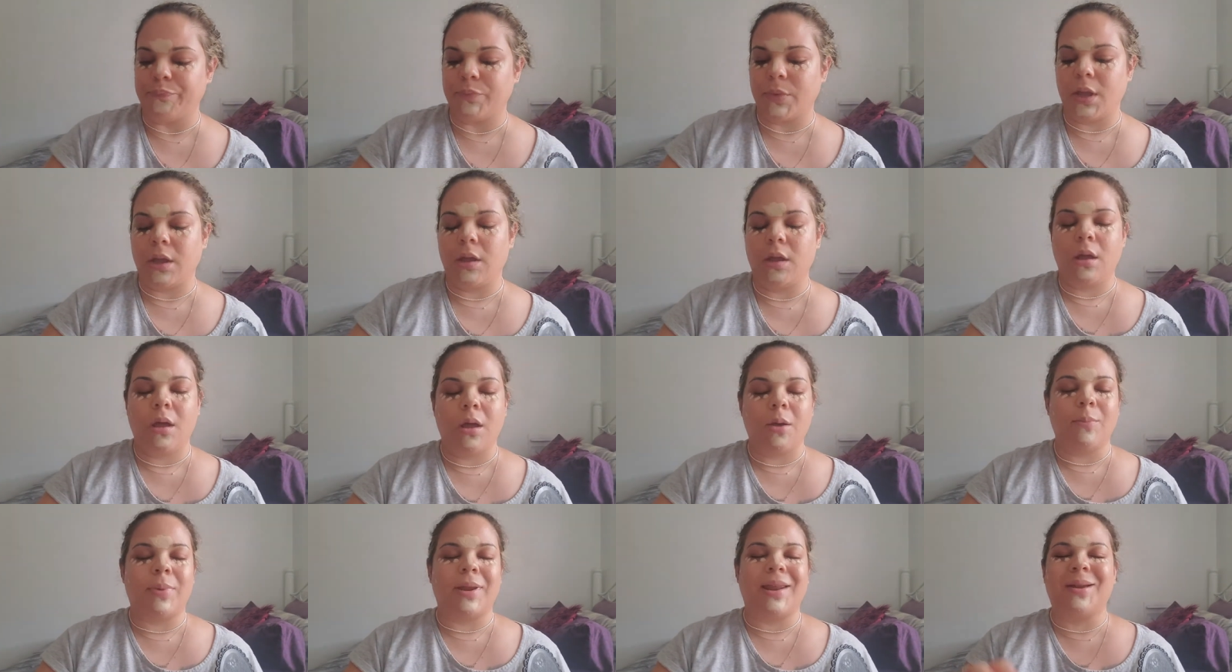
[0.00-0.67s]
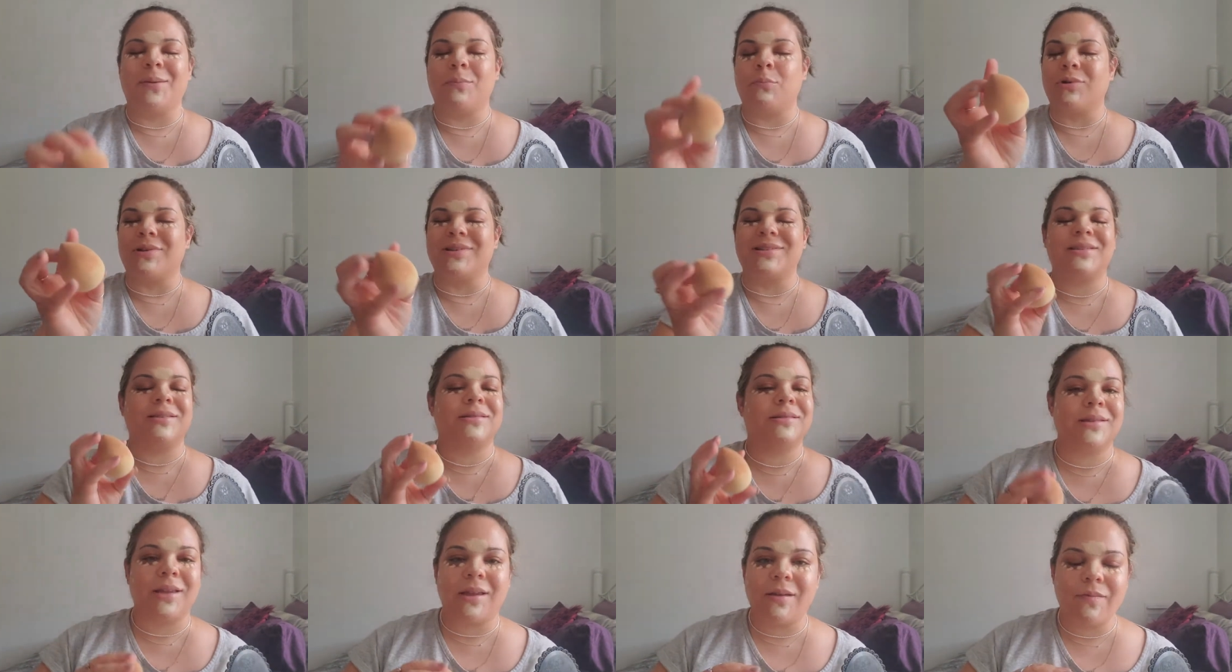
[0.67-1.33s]
But I'm
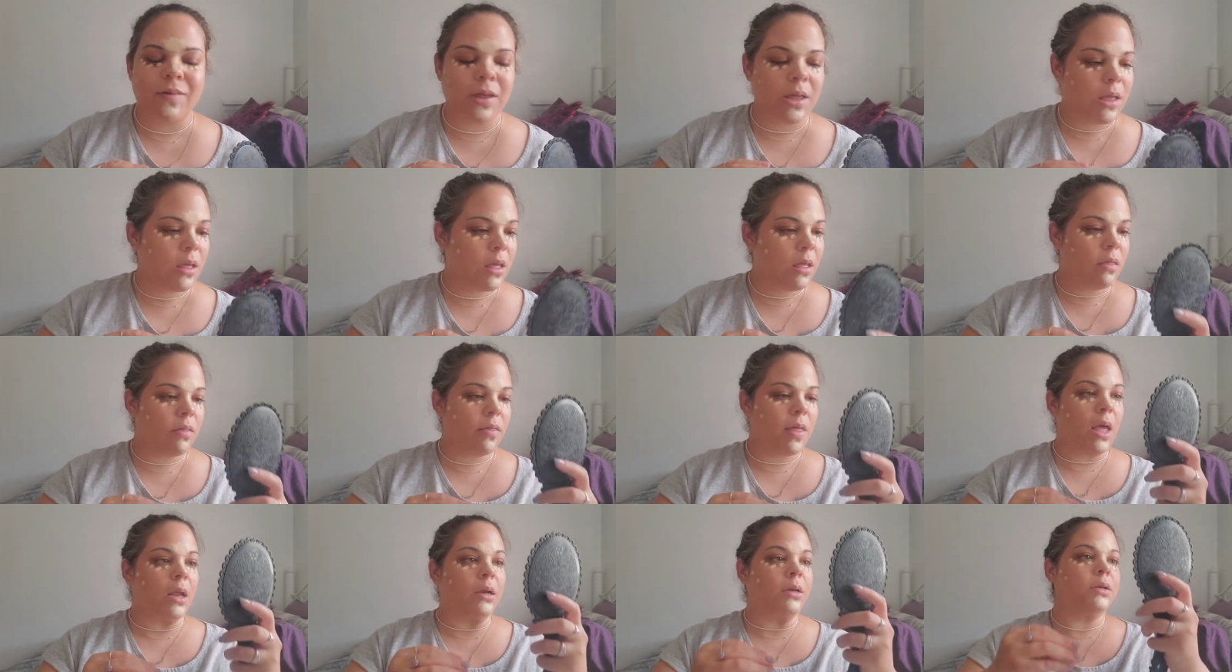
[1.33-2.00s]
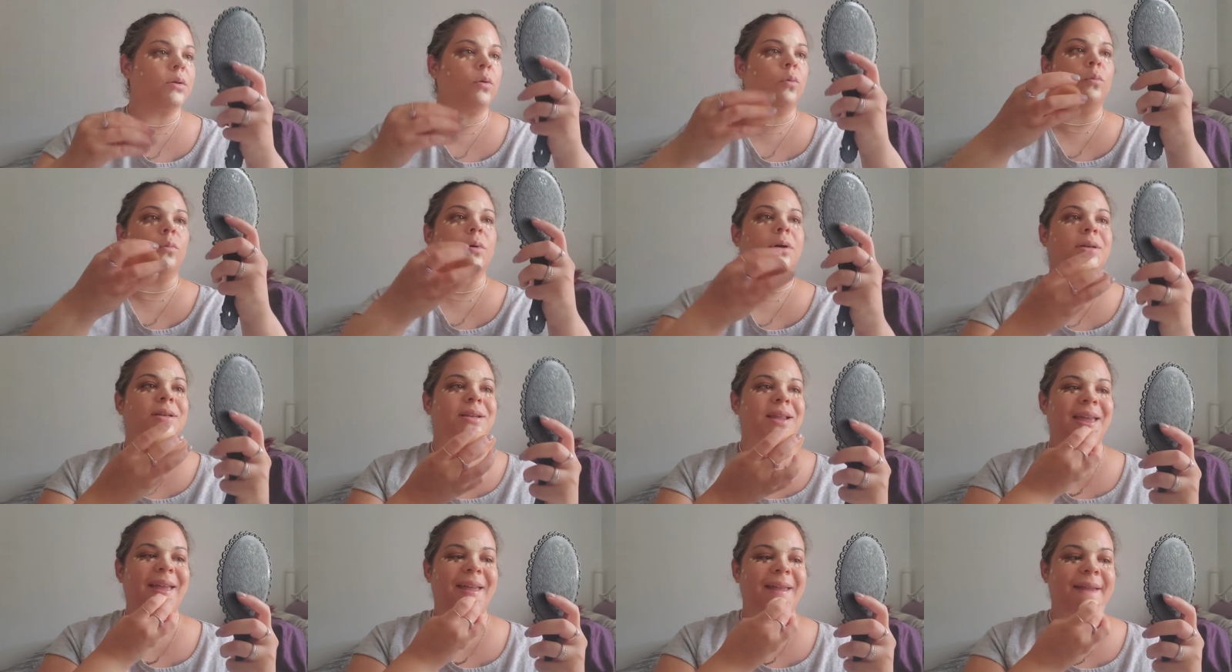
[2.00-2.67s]
receiving that one
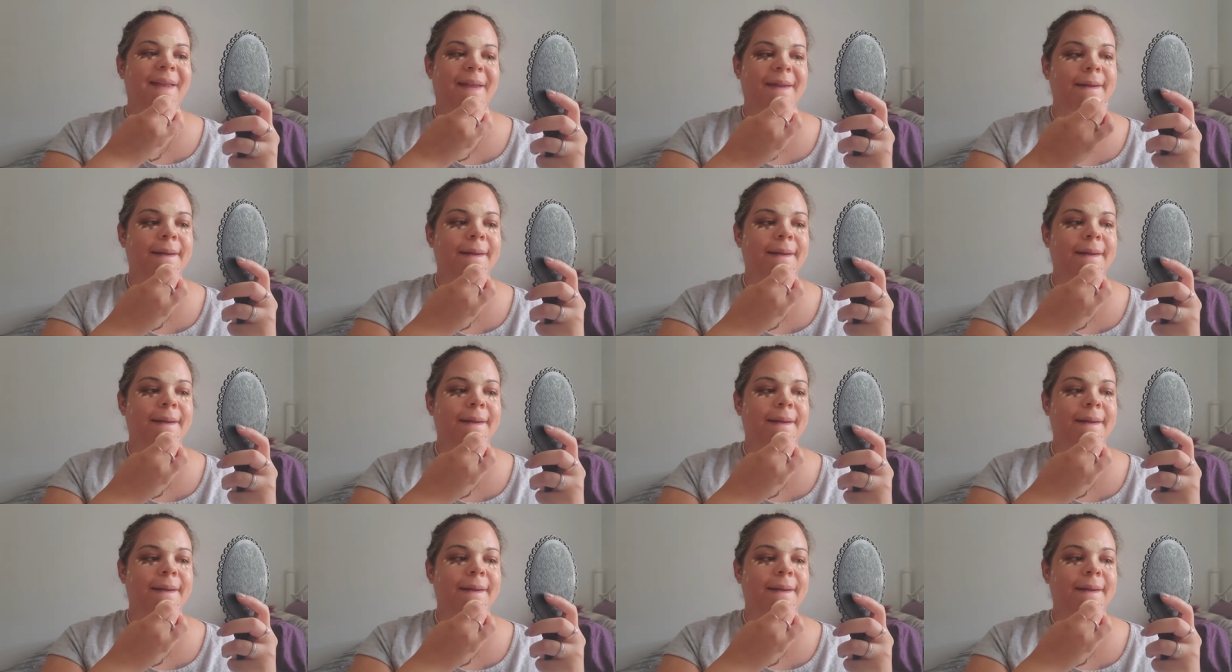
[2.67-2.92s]
day